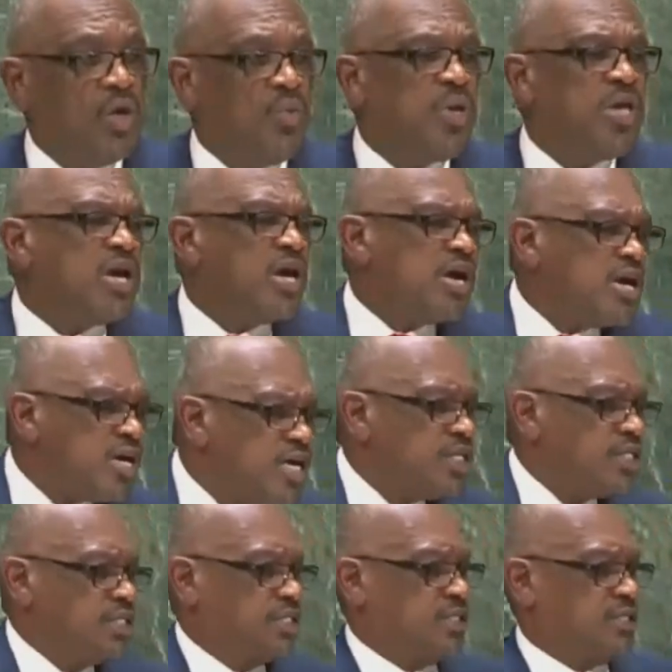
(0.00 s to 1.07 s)
We
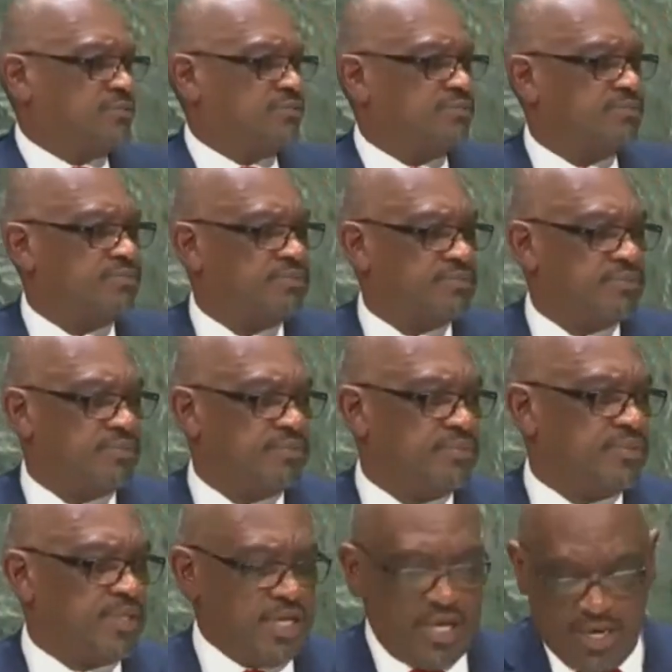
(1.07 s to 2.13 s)
urge
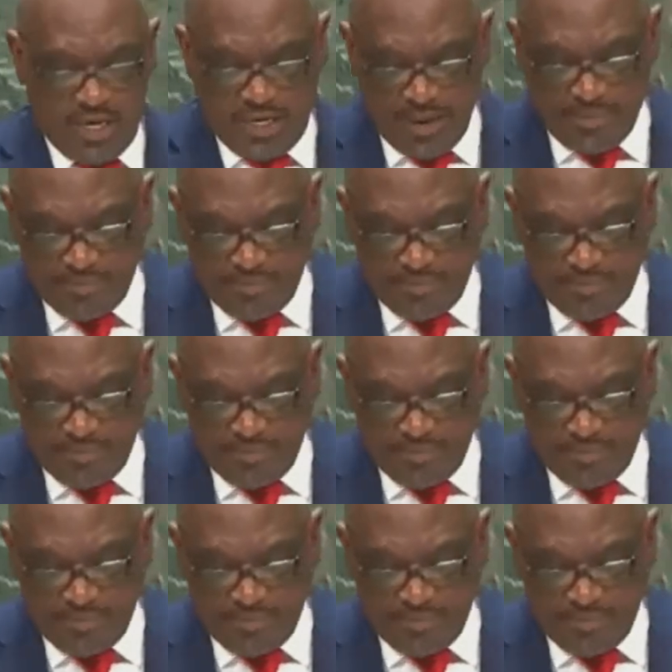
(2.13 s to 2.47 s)
the